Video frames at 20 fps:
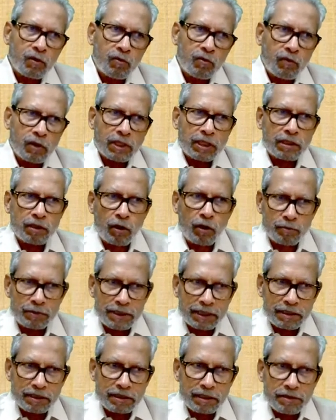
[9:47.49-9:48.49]
What are the
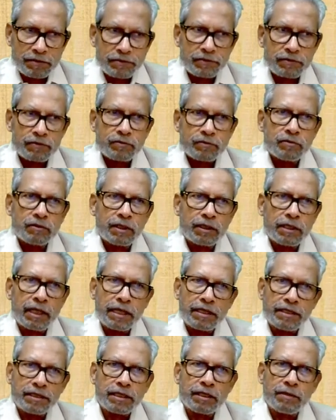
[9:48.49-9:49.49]
objectives in the
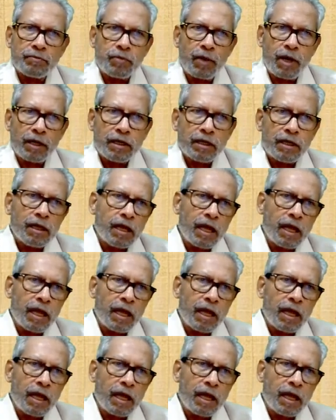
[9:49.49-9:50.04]
HRM part